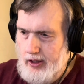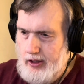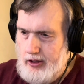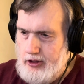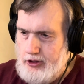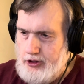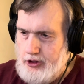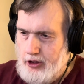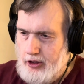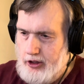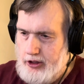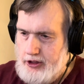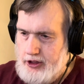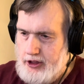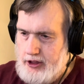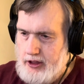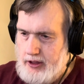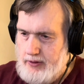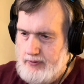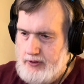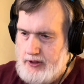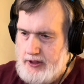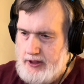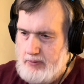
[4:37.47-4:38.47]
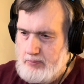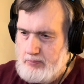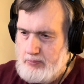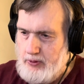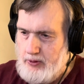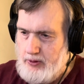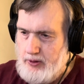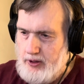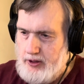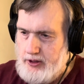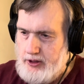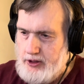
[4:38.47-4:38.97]
Charges of
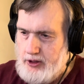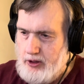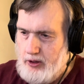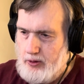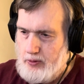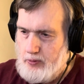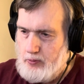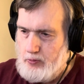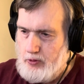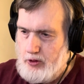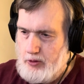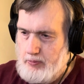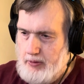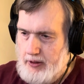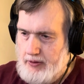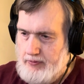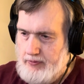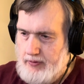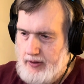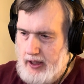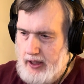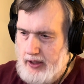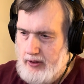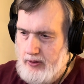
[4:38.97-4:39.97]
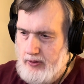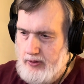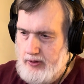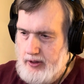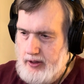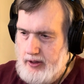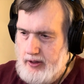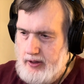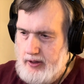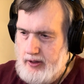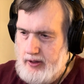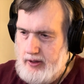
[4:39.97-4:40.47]
simple assault will be filed
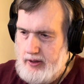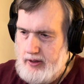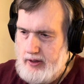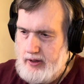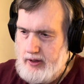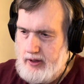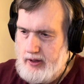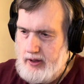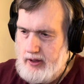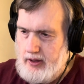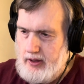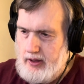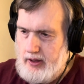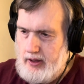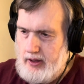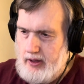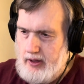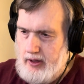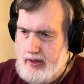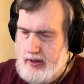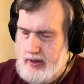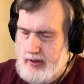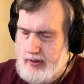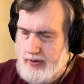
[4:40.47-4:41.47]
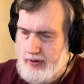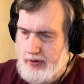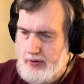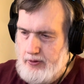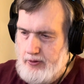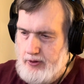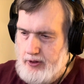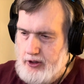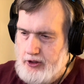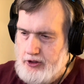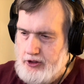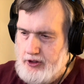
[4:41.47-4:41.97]

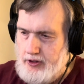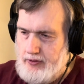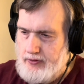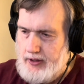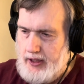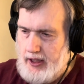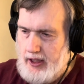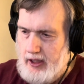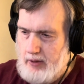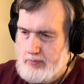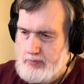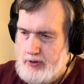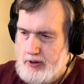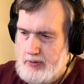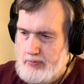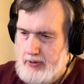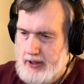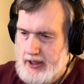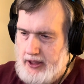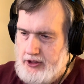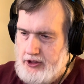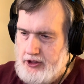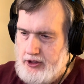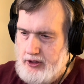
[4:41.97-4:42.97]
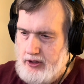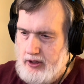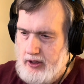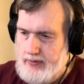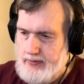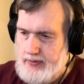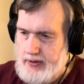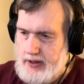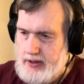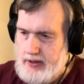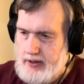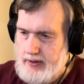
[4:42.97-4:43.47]
through the juvenile probation
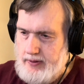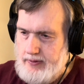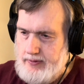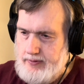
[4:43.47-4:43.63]
office.